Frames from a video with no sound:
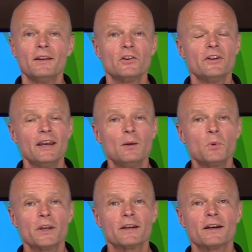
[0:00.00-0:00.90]
Today
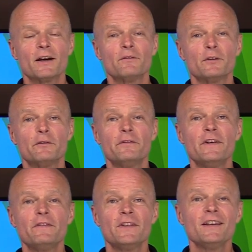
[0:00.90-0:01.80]
we're going to cover
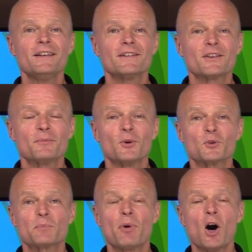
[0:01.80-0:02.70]
15 of the
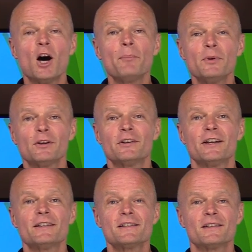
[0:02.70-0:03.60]
most popular
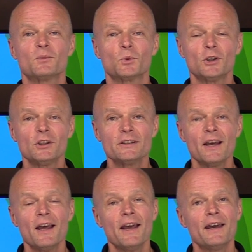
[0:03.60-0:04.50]
nuts in the world
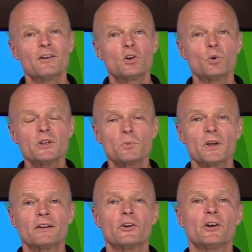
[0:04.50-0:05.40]
and of course we're
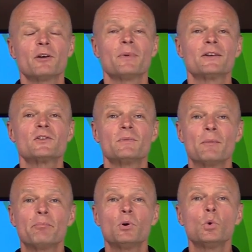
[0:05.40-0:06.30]
going to talk about some
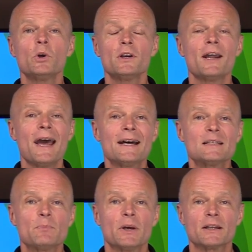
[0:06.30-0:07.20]
important
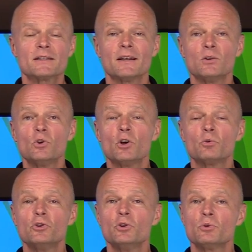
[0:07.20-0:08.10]
aspects that you
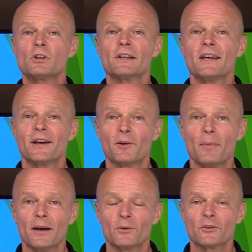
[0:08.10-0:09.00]
don't usually hear
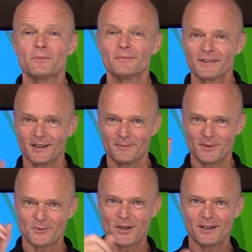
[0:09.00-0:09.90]
about.
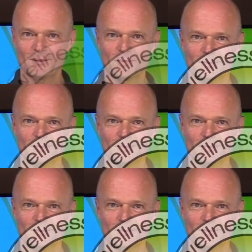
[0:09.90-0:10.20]
Coming right up.